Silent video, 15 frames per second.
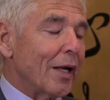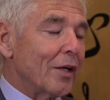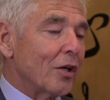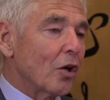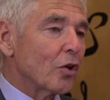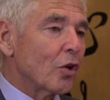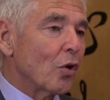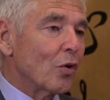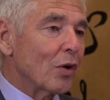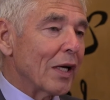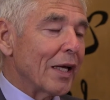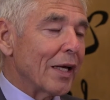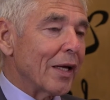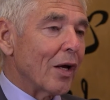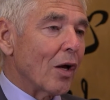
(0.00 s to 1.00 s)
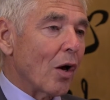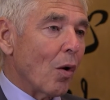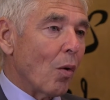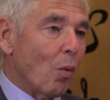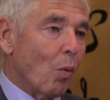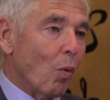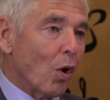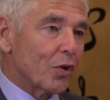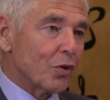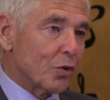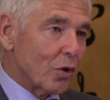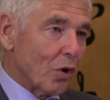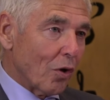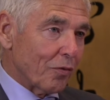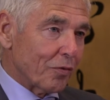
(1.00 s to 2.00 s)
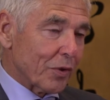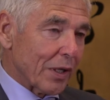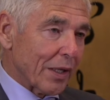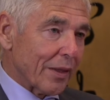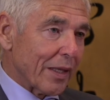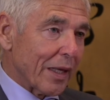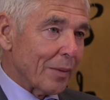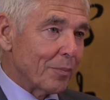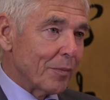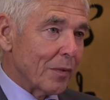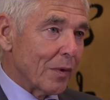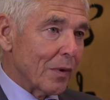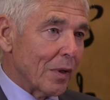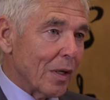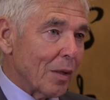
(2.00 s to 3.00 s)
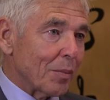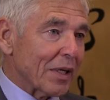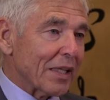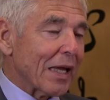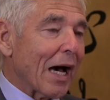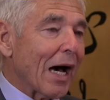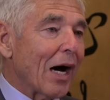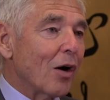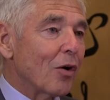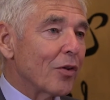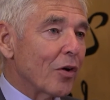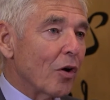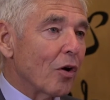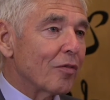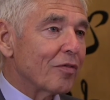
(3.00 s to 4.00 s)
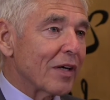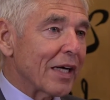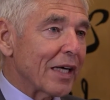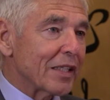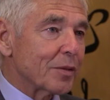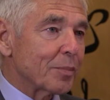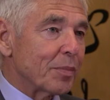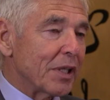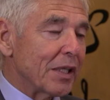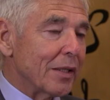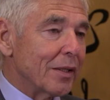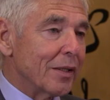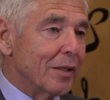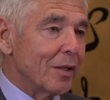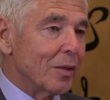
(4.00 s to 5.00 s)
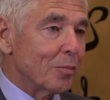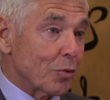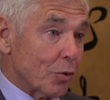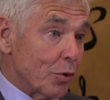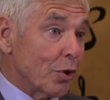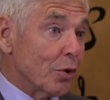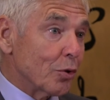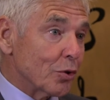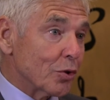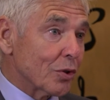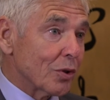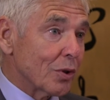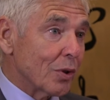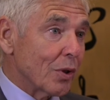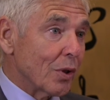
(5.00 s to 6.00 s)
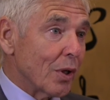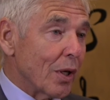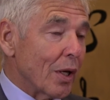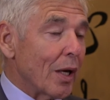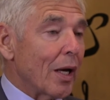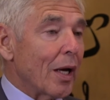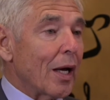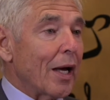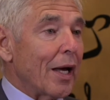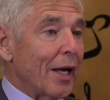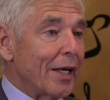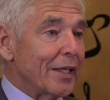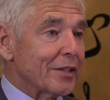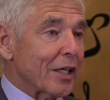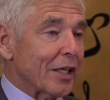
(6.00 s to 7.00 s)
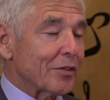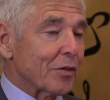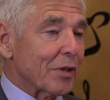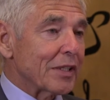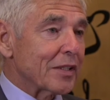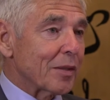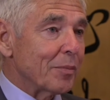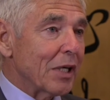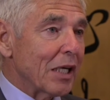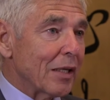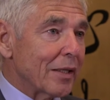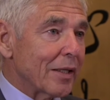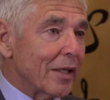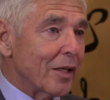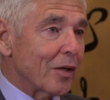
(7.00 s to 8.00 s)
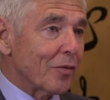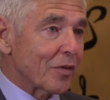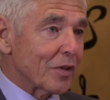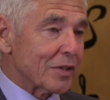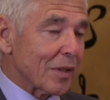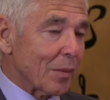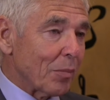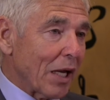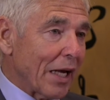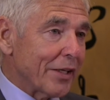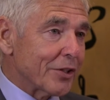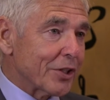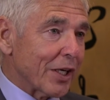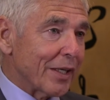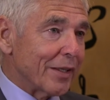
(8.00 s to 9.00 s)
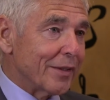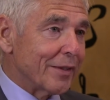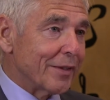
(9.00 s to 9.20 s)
not only what you are offering them, but how the offer has been produced. Is there traceability of the supply chain?